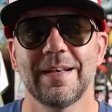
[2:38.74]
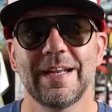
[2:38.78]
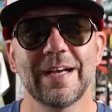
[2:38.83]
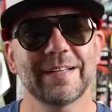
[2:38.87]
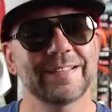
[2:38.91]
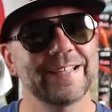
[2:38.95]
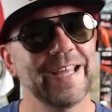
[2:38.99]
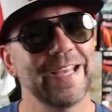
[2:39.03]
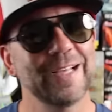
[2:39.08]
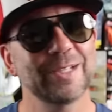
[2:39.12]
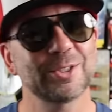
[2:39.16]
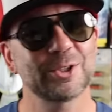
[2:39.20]
Now
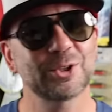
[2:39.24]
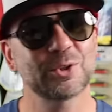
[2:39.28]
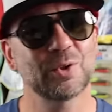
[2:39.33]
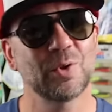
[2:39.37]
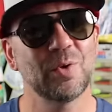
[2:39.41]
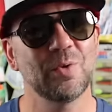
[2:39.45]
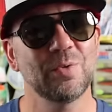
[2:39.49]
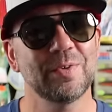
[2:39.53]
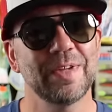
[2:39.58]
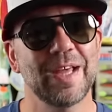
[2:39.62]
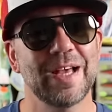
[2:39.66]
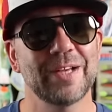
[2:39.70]
take a
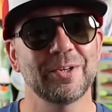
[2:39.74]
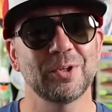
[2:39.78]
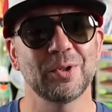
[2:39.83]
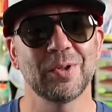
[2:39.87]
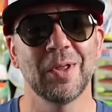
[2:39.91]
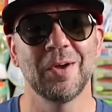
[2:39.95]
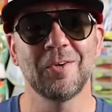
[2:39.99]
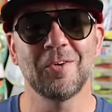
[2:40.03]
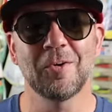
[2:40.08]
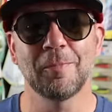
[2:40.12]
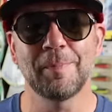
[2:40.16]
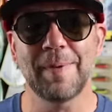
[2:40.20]
stroll down your
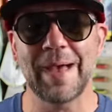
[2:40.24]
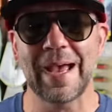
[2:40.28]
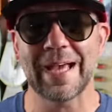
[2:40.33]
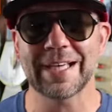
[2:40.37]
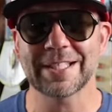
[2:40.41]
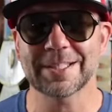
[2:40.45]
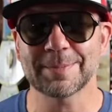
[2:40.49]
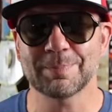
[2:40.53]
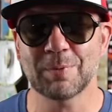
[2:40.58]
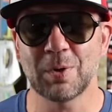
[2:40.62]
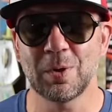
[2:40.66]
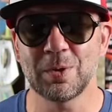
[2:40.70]
local
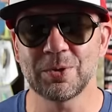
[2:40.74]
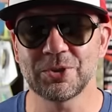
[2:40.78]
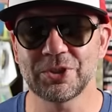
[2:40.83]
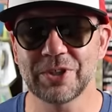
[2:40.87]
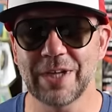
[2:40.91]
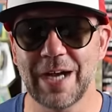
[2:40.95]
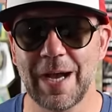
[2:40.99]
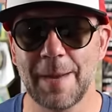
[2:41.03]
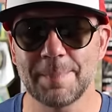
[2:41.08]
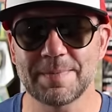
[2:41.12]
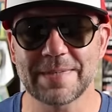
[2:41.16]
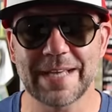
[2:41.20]
Bass Pro
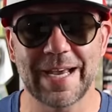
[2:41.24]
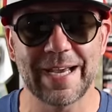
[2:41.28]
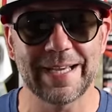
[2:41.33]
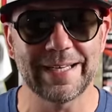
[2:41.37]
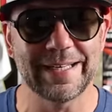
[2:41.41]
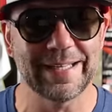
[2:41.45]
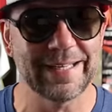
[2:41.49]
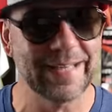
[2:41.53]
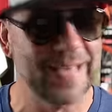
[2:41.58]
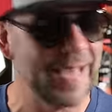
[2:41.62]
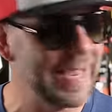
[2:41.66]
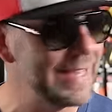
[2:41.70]
Shops
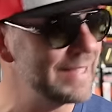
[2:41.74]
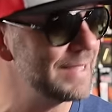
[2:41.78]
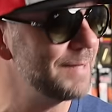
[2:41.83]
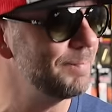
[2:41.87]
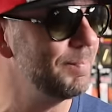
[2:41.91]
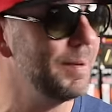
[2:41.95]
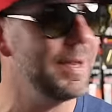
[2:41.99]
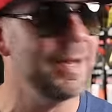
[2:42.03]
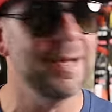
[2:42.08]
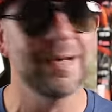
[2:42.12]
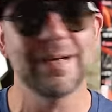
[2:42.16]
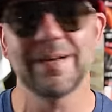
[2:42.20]
and gaze
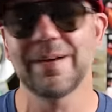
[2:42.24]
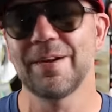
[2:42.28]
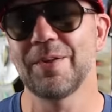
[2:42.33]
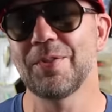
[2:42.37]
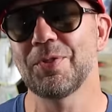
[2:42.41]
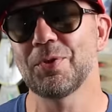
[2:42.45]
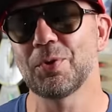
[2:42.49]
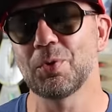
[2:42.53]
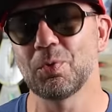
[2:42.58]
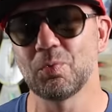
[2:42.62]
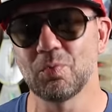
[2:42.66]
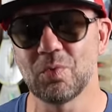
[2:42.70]

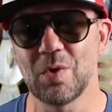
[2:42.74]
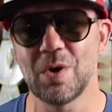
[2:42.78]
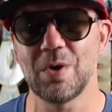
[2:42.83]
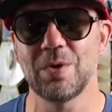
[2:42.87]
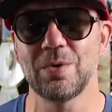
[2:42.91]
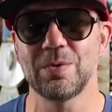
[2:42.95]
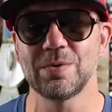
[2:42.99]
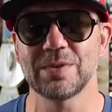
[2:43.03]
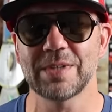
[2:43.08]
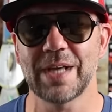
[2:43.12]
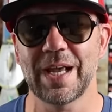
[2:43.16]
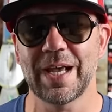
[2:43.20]
upon the
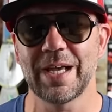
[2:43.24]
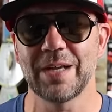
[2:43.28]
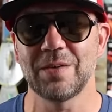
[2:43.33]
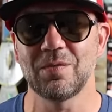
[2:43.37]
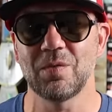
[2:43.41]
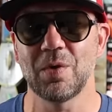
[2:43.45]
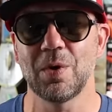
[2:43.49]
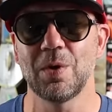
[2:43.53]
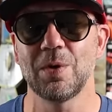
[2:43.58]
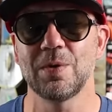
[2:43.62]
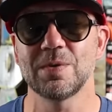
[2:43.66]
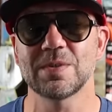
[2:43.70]
rows
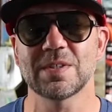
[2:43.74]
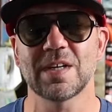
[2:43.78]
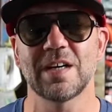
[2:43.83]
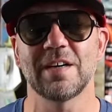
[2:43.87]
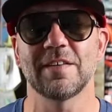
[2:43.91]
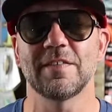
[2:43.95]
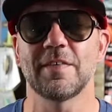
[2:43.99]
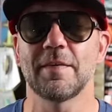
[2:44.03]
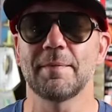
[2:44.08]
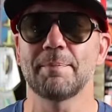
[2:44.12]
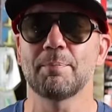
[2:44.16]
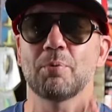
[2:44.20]
and rows
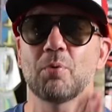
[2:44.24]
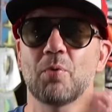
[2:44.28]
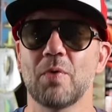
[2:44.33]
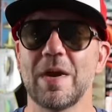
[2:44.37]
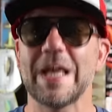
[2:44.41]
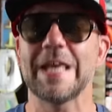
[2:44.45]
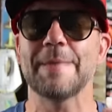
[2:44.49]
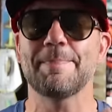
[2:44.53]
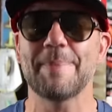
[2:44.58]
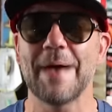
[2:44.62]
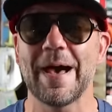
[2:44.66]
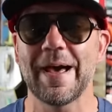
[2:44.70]
of
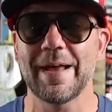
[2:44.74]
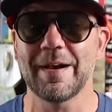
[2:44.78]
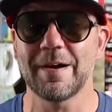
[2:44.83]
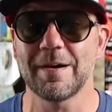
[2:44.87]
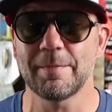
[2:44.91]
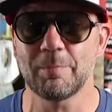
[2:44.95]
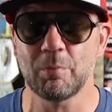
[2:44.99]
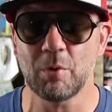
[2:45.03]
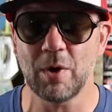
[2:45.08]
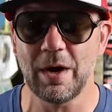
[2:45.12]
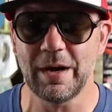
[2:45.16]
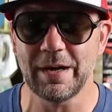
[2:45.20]
prey
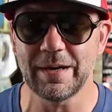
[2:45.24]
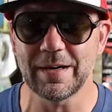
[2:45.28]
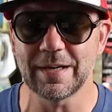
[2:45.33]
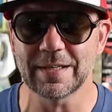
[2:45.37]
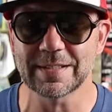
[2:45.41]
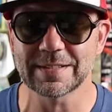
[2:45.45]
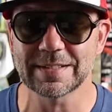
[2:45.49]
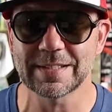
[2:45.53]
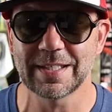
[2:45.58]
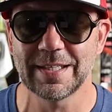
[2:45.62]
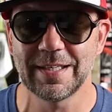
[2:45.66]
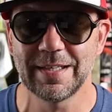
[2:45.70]
pattern
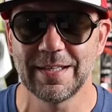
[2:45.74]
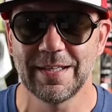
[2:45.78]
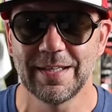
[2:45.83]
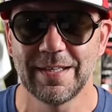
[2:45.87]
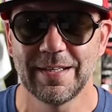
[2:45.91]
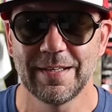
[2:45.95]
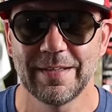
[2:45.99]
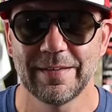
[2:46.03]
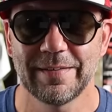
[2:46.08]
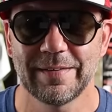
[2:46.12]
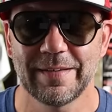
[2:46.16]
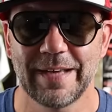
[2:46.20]
products,
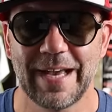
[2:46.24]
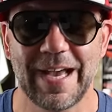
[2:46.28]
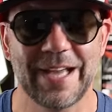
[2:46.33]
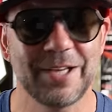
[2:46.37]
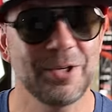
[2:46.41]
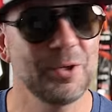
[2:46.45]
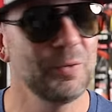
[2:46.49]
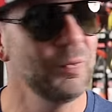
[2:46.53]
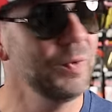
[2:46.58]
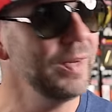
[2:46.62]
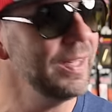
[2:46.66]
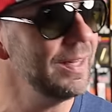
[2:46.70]

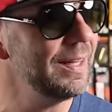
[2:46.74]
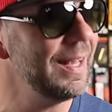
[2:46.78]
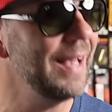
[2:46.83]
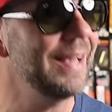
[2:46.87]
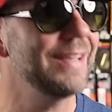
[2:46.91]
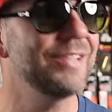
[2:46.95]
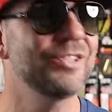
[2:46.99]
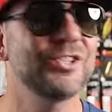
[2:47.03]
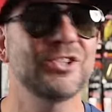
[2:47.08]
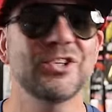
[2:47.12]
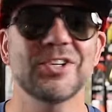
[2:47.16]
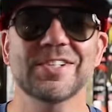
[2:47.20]
and you
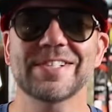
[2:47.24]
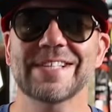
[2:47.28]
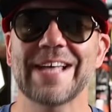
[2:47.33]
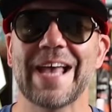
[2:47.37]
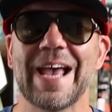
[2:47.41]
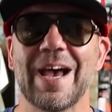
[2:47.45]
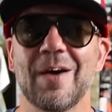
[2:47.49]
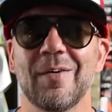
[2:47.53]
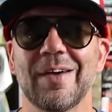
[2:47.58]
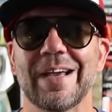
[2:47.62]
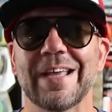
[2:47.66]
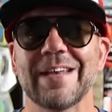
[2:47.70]
realize just
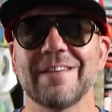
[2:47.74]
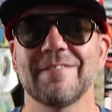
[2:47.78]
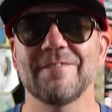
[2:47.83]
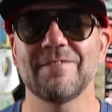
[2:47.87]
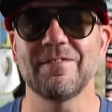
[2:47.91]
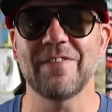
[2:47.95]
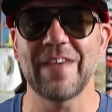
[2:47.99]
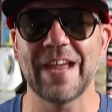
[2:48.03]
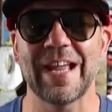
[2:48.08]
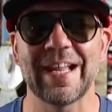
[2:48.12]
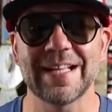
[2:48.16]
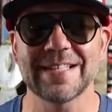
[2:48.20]
how
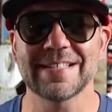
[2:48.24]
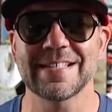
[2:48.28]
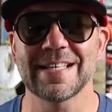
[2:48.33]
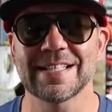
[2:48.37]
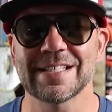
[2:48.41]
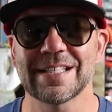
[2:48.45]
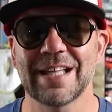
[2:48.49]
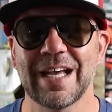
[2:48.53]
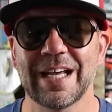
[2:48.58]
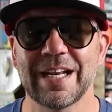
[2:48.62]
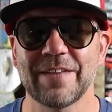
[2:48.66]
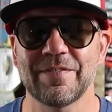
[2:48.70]
advanced
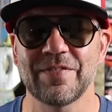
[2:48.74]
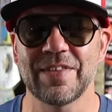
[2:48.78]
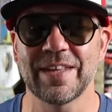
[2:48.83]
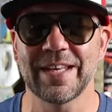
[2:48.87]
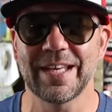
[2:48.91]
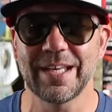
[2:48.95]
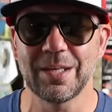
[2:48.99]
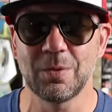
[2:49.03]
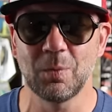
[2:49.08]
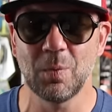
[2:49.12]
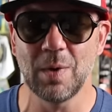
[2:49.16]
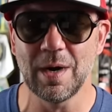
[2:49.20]
this line of
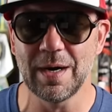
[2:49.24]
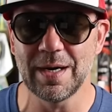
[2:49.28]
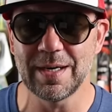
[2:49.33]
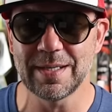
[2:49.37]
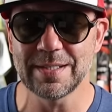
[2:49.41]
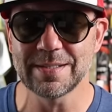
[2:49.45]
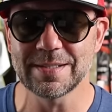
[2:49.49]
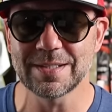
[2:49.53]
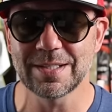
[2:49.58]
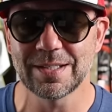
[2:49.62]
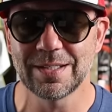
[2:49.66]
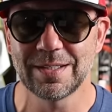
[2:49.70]
thinking
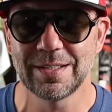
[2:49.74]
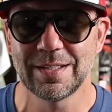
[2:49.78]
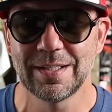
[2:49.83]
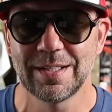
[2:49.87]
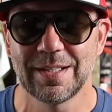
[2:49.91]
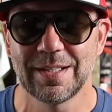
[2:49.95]
was